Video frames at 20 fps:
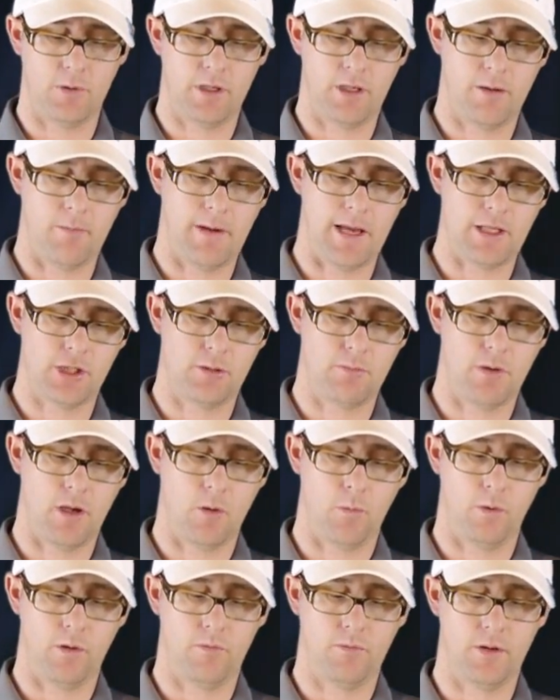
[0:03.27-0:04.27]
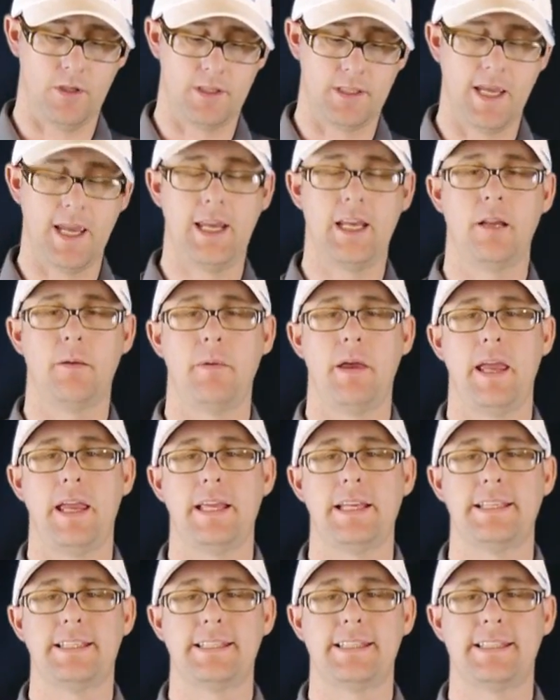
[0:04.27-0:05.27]
We're going to match them up with the
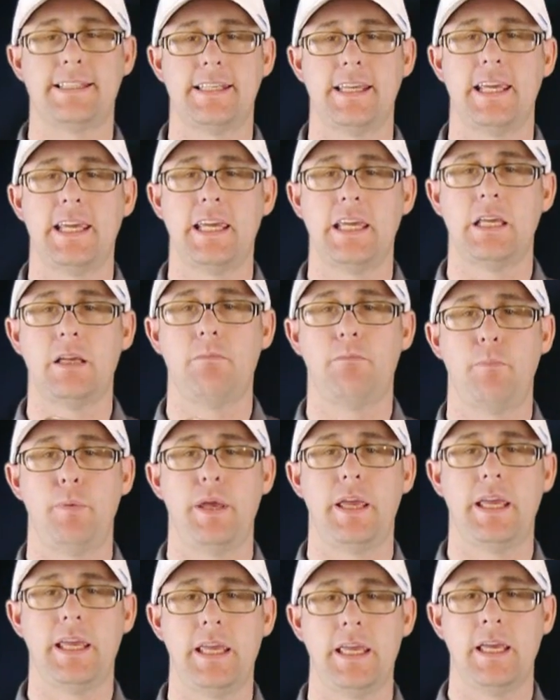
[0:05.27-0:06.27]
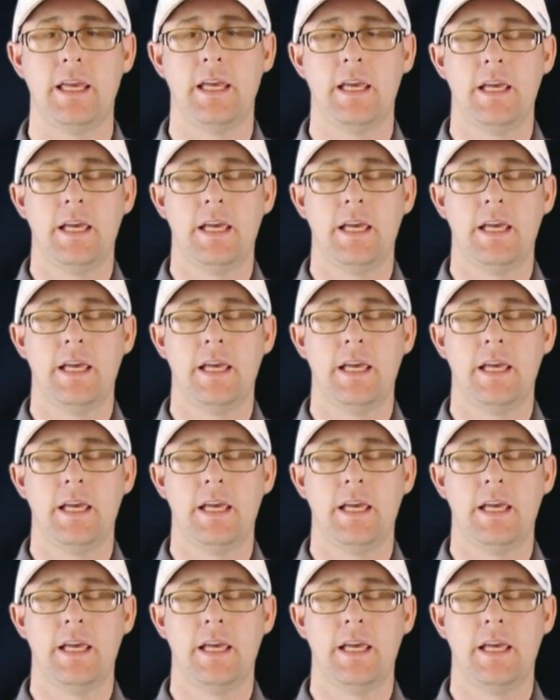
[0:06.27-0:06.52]
TaylorMade CB.